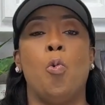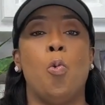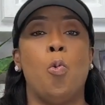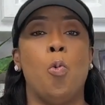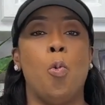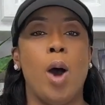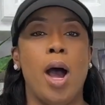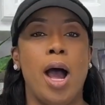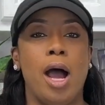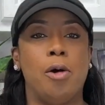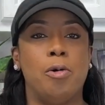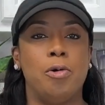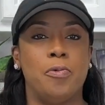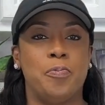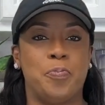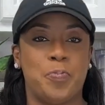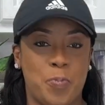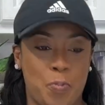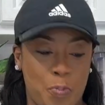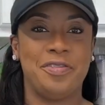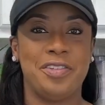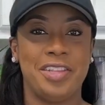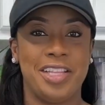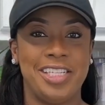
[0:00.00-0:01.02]
Wow.
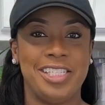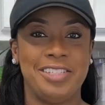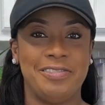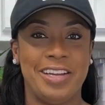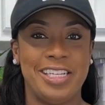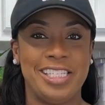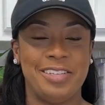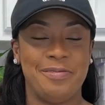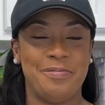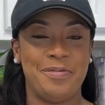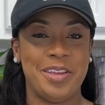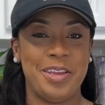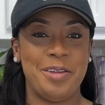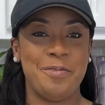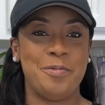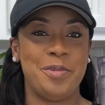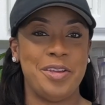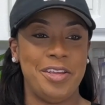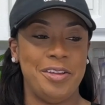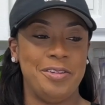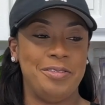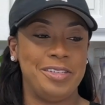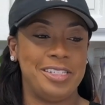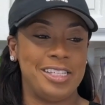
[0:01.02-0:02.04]
For this recipe, we
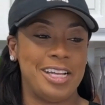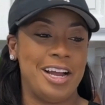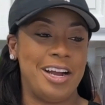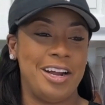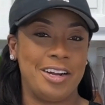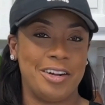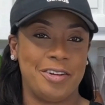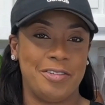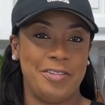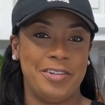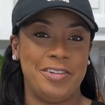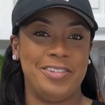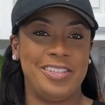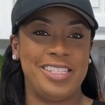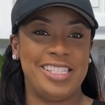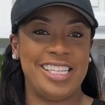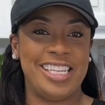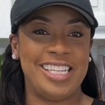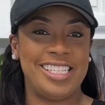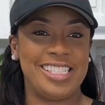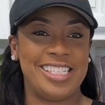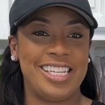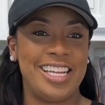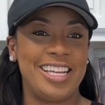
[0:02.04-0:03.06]
used our Creole
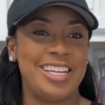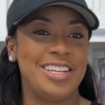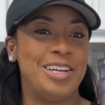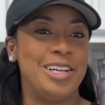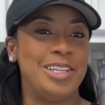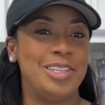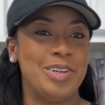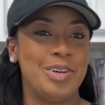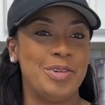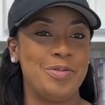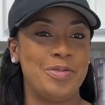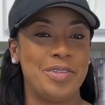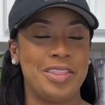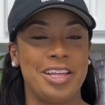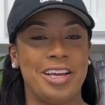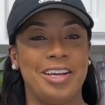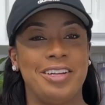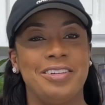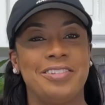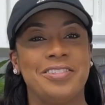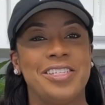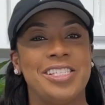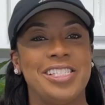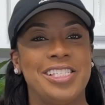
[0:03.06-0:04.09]
seasoning along with
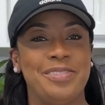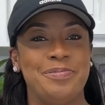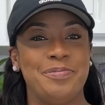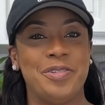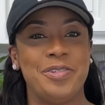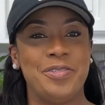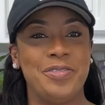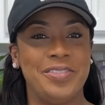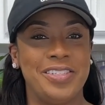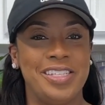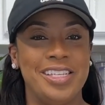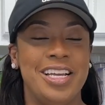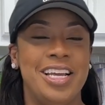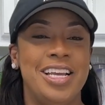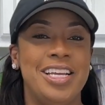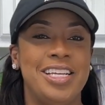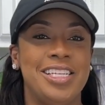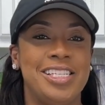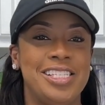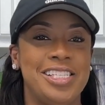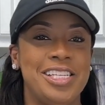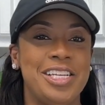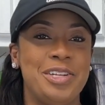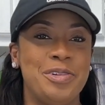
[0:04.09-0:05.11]
our smoked
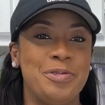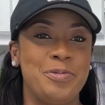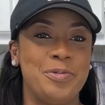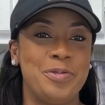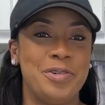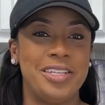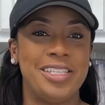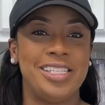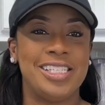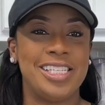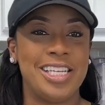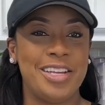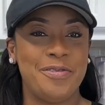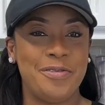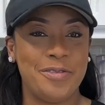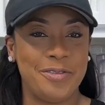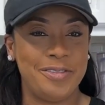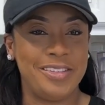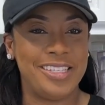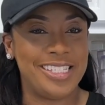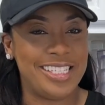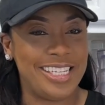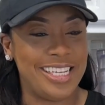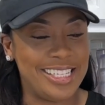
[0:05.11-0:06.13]
cedarwood
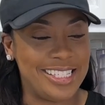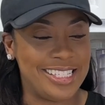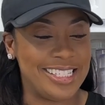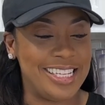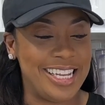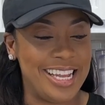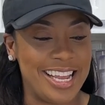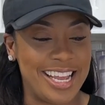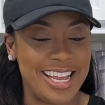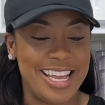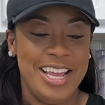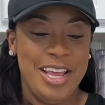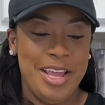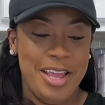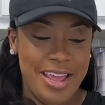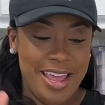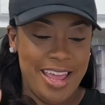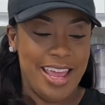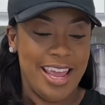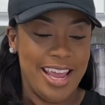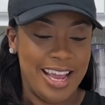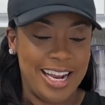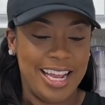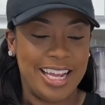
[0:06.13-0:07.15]
seafood seasoning.
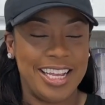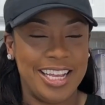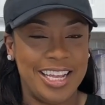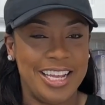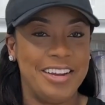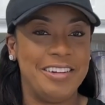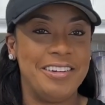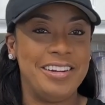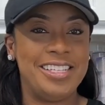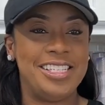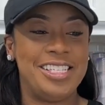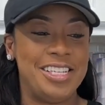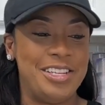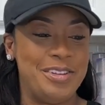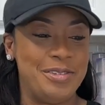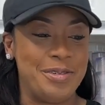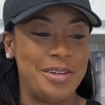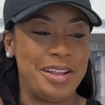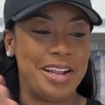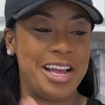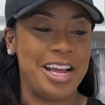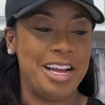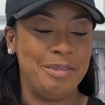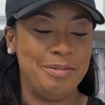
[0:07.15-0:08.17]
And I can guarantee you,
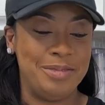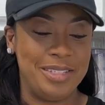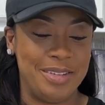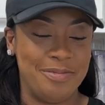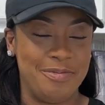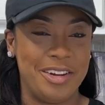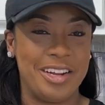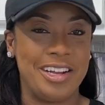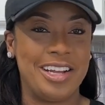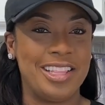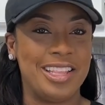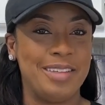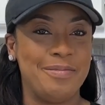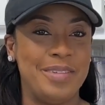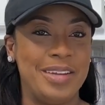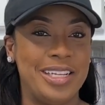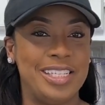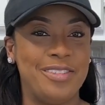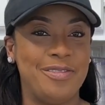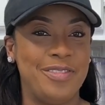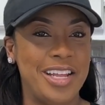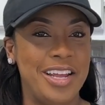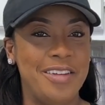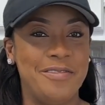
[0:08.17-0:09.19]
it helped to bring out the
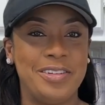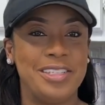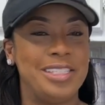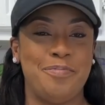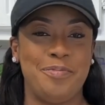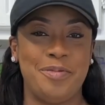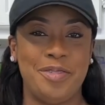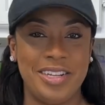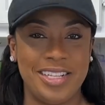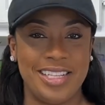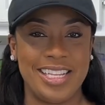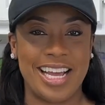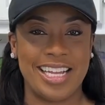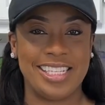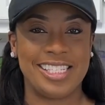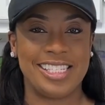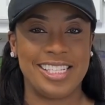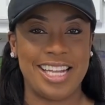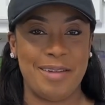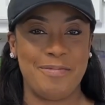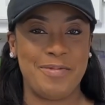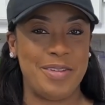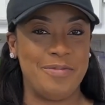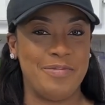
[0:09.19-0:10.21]
best flavors. Put that
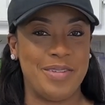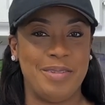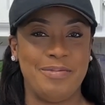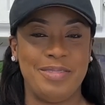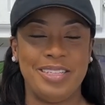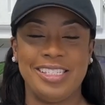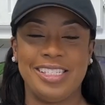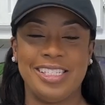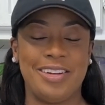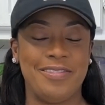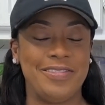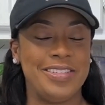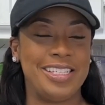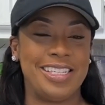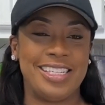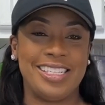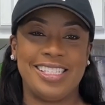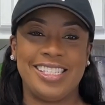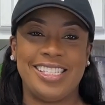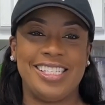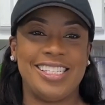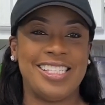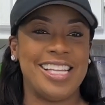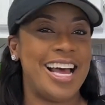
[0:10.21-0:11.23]
slap your mama stuff to the
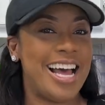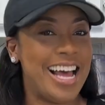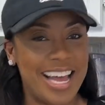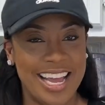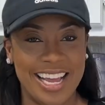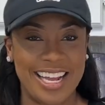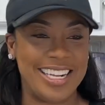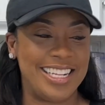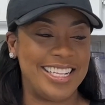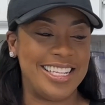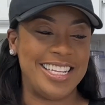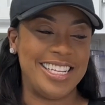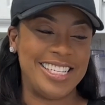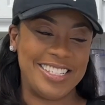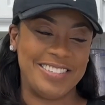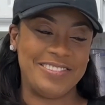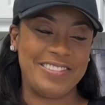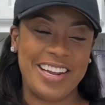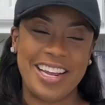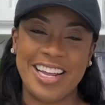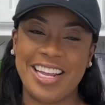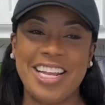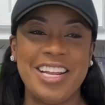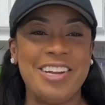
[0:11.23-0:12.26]
side. This
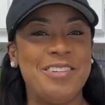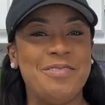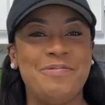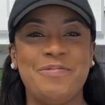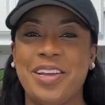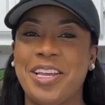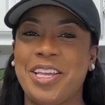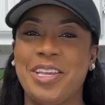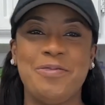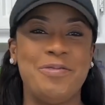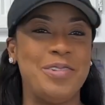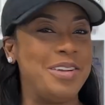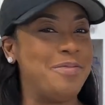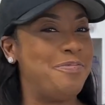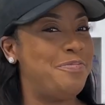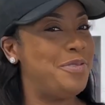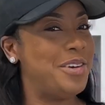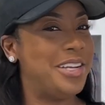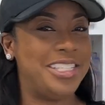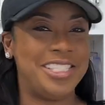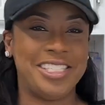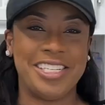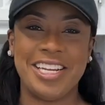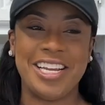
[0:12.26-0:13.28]
right here make you want to
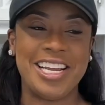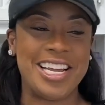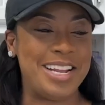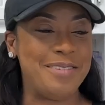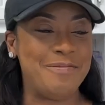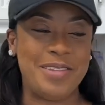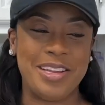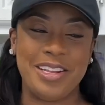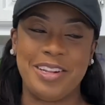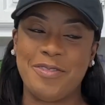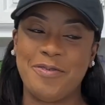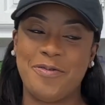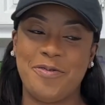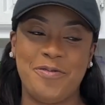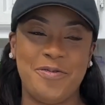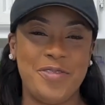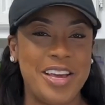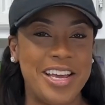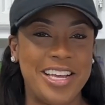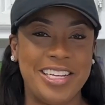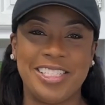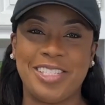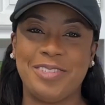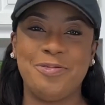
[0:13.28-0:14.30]
punch your enemy in the
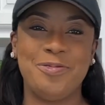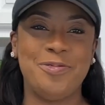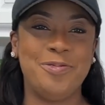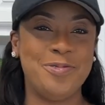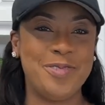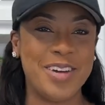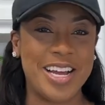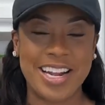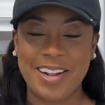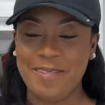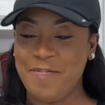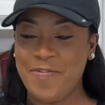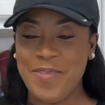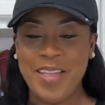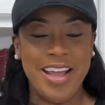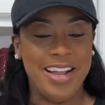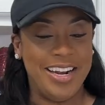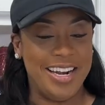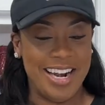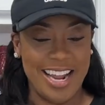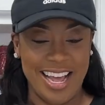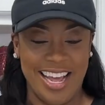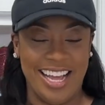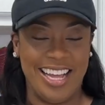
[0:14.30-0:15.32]
face. What?
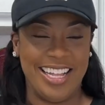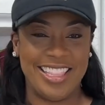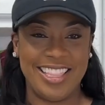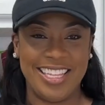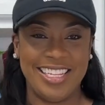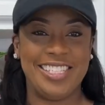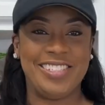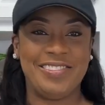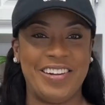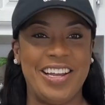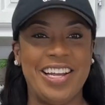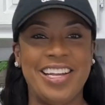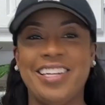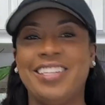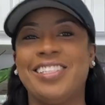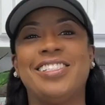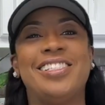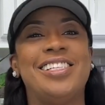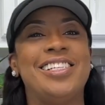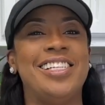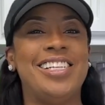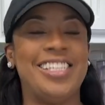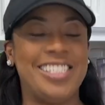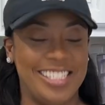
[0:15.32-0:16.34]
Nah, this right here is
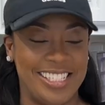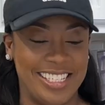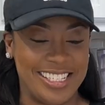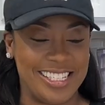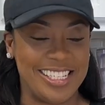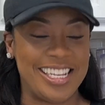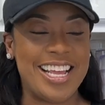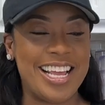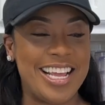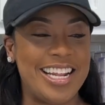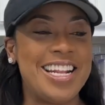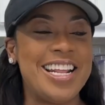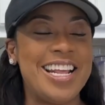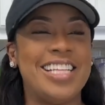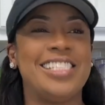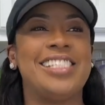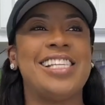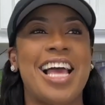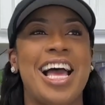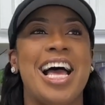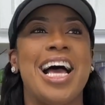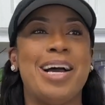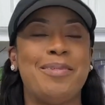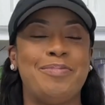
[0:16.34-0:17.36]
delicious. It is
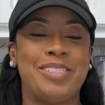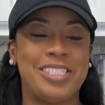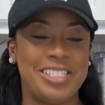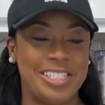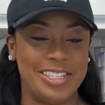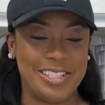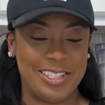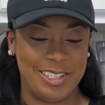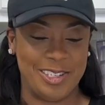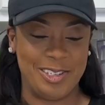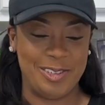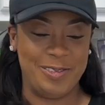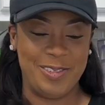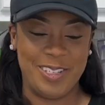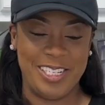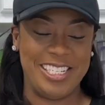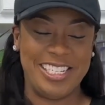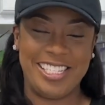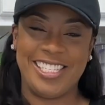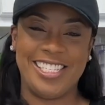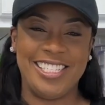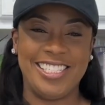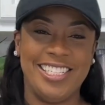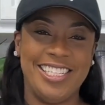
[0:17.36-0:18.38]

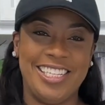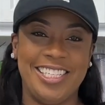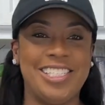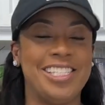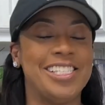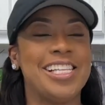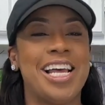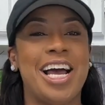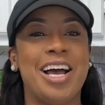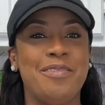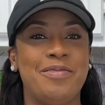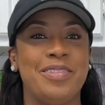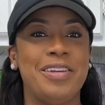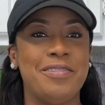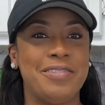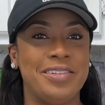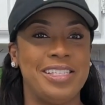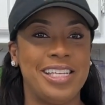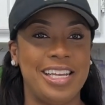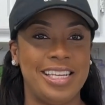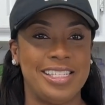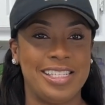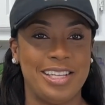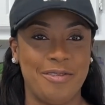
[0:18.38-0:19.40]
absolutely delicious. I've never
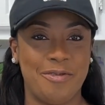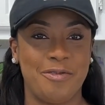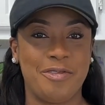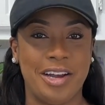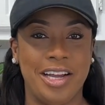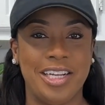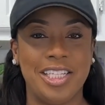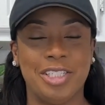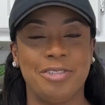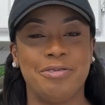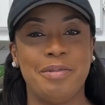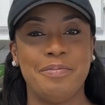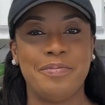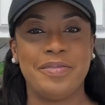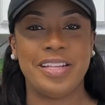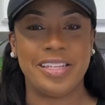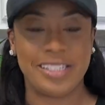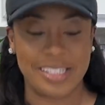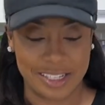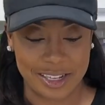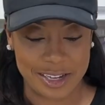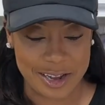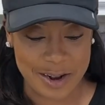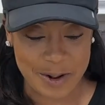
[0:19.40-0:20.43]
tasted fried shrimp
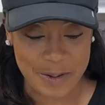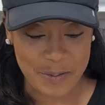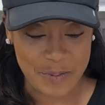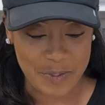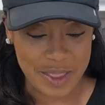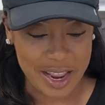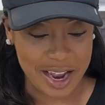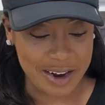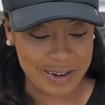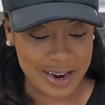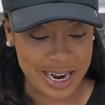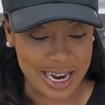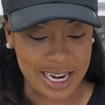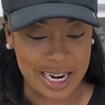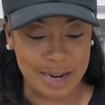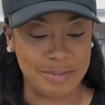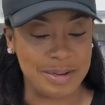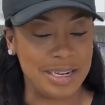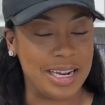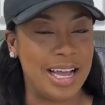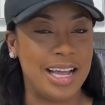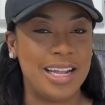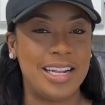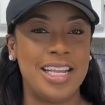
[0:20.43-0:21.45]
this good. All right, and I'm
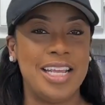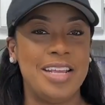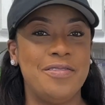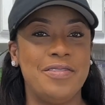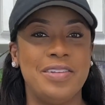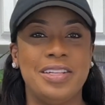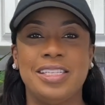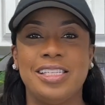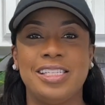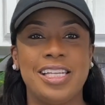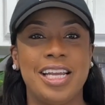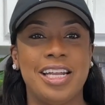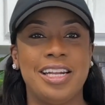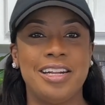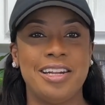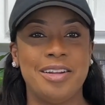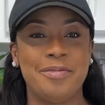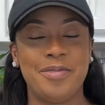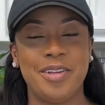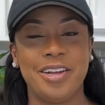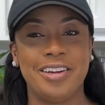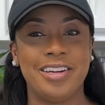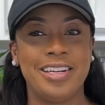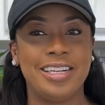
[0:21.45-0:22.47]
not even standing up
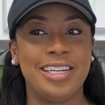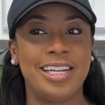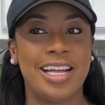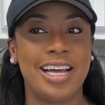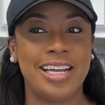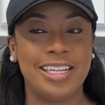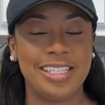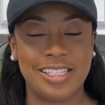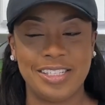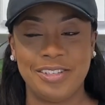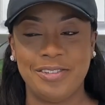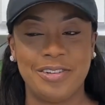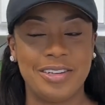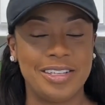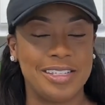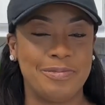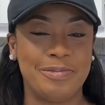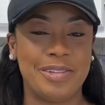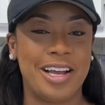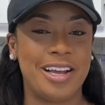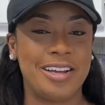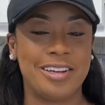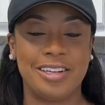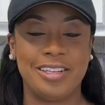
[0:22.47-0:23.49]
here and lying to you because I'm
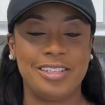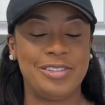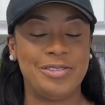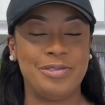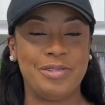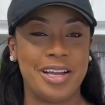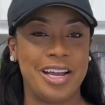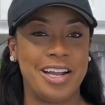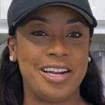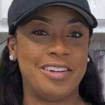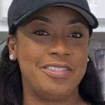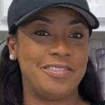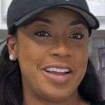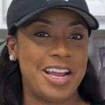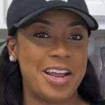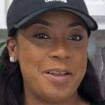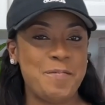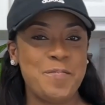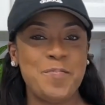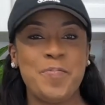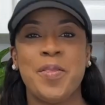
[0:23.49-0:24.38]
not going to do that, all right?